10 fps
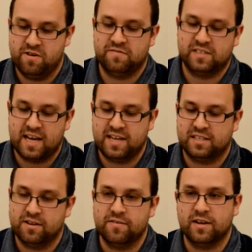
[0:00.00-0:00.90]
over
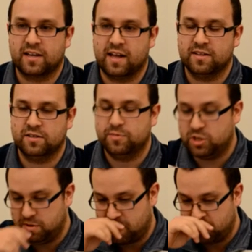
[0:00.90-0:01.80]
days that are in a calendar,
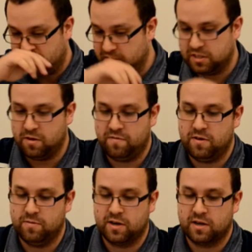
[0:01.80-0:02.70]
which you might want to do if
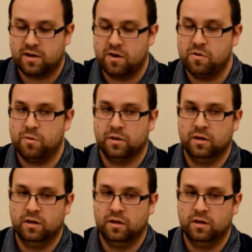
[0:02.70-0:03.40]
you were going to go